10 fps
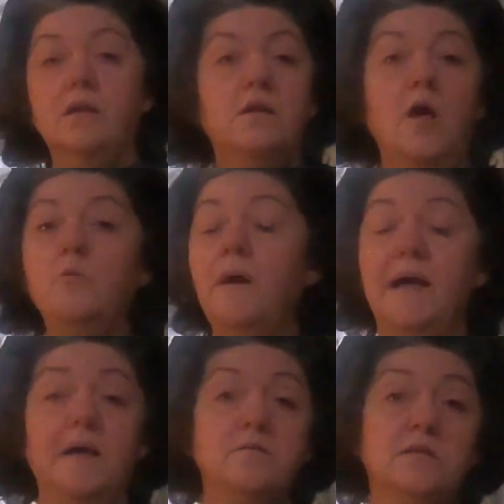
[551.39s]
No, my
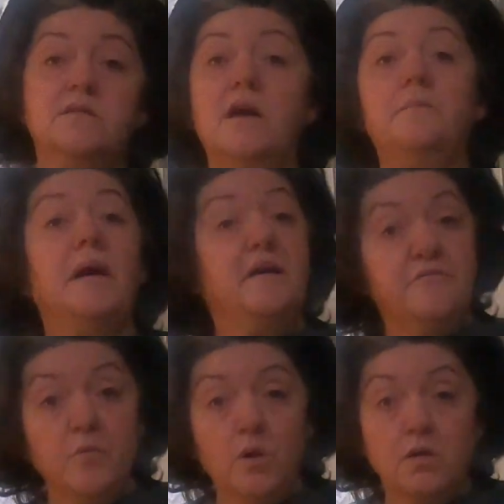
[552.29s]
house is not paid
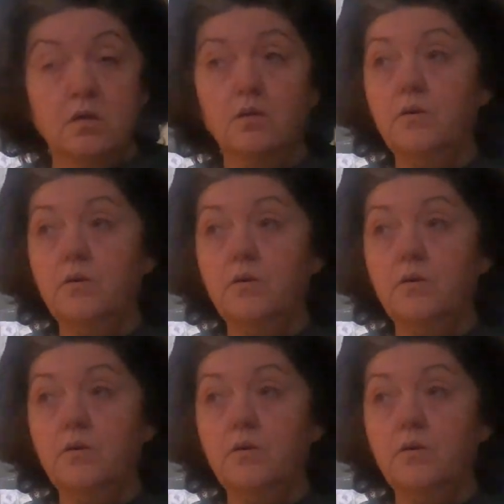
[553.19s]
for.